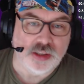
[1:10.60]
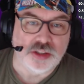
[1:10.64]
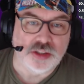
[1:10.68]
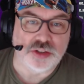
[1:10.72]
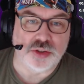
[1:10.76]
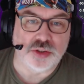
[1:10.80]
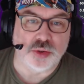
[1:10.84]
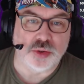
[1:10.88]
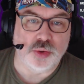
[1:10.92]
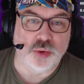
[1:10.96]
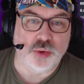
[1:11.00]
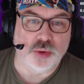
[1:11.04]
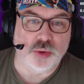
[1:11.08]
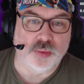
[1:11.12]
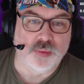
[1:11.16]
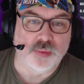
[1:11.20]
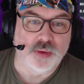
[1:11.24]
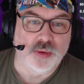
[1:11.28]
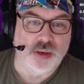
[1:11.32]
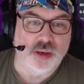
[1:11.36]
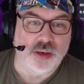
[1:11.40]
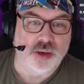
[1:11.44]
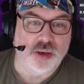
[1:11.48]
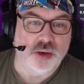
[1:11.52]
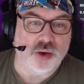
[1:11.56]
So
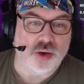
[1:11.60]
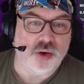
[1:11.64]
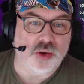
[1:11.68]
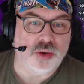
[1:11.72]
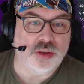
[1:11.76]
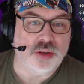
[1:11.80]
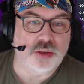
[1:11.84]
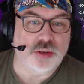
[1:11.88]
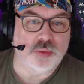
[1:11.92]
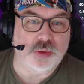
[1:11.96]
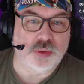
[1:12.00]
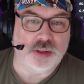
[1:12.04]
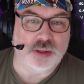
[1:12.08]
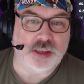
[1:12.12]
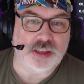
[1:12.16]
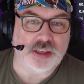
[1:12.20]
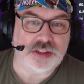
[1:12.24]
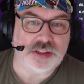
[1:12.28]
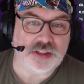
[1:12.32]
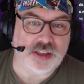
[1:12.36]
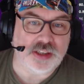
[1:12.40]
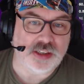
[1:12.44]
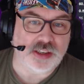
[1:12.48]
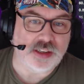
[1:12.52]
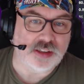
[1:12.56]
all that we're
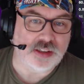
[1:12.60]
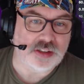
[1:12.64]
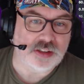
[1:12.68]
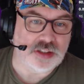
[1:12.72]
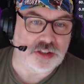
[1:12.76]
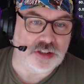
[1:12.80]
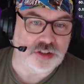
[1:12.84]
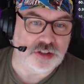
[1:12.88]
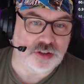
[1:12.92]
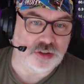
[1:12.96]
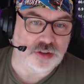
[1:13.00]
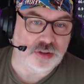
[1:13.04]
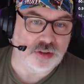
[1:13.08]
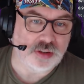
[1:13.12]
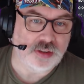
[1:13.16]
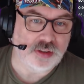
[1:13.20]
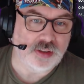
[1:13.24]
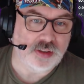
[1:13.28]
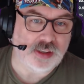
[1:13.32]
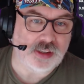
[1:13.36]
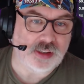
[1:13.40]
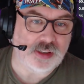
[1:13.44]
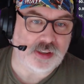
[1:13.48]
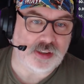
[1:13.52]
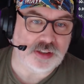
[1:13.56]
asking it to do
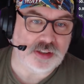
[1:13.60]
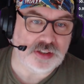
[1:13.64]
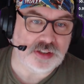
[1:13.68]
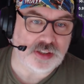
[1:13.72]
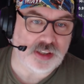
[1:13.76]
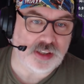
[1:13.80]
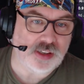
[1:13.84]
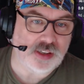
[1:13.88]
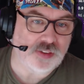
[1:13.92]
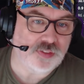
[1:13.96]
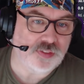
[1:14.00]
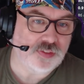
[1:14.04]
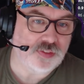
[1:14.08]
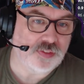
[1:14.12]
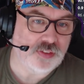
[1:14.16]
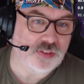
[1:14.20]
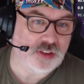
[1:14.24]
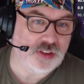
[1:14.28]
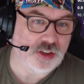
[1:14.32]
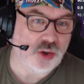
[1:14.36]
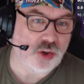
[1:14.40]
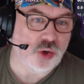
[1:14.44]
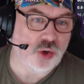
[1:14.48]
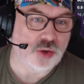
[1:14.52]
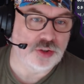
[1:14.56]
is if
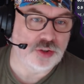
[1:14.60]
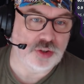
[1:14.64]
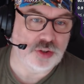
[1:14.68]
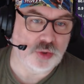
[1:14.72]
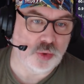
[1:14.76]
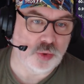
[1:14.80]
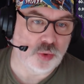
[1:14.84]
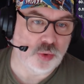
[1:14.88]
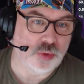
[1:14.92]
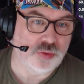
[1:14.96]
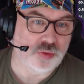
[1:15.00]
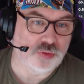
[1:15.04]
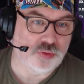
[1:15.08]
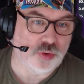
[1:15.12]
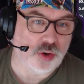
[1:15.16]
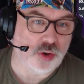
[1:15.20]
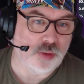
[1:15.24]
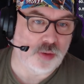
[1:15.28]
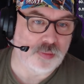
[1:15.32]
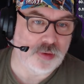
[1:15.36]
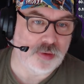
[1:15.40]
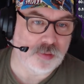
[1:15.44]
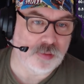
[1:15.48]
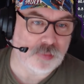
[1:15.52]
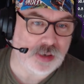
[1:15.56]
the audio
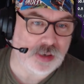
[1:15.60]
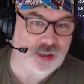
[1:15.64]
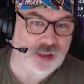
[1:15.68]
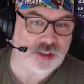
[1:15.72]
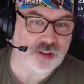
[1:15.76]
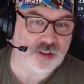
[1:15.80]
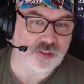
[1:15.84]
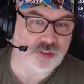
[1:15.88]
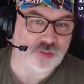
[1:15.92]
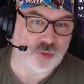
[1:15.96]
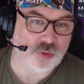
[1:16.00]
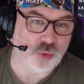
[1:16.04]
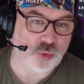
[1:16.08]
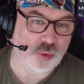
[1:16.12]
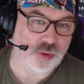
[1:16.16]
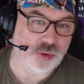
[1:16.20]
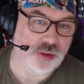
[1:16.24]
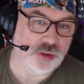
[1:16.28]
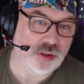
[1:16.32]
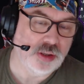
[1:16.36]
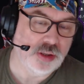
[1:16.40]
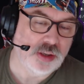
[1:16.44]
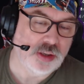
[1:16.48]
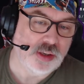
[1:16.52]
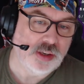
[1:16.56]
from the
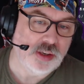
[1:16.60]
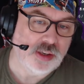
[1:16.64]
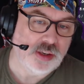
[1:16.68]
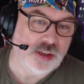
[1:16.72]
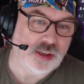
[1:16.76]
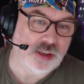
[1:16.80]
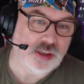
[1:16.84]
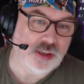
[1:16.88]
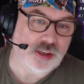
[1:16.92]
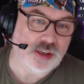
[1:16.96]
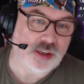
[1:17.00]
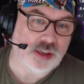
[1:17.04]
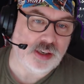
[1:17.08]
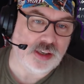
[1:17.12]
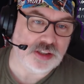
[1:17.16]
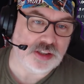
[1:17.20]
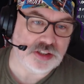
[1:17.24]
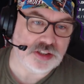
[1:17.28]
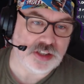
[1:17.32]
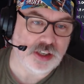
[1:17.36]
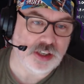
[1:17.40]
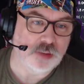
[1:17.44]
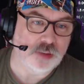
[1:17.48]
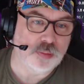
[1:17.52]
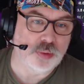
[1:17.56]
microphone uh,
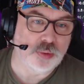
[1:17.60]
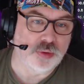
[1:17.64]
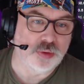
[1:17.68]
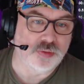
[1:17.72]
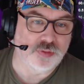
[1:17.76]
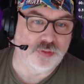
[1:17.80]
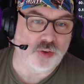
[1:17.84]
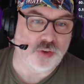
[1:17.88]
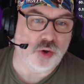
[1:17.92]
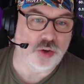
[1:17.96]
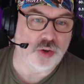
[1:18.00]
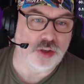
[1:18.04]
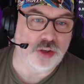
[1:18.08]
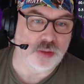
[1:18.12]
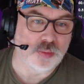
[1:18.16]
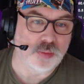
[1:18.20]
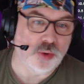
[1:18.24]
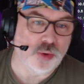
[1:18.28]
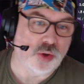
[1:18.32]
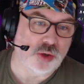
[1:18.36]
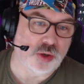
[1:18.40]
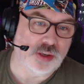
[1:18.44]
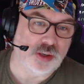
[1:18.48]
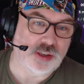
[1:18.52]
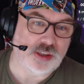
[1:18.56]
has an output volume
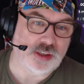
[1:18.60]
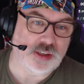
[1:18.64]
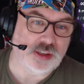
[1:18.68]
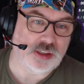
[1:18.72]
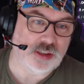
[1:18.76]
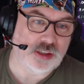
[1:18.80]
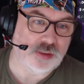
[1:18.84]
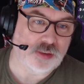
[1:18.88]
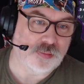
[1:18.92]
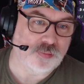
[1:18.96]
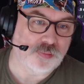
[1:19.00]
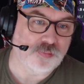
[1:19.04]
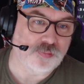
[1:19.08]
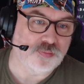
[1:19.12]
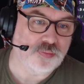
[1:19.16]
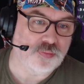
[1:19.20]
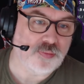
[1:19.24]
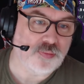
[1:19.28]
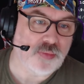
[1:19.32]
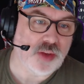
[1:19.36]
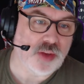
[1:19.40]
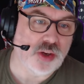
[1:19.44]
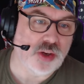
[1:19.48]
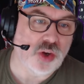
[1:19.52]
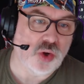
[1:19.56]
um,
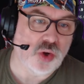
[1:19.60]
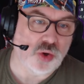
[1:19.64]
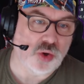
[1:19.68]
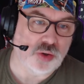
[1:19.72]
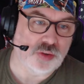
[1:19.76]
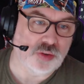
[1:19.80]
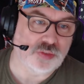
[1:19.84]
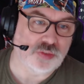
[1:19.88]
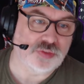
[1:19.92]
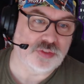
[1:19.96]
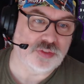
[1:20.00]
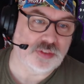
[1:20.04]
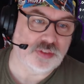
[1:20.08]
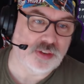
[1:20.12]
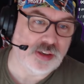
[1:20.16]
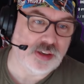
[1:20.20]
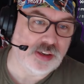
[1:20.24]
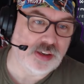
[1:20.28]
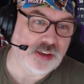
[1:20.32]
of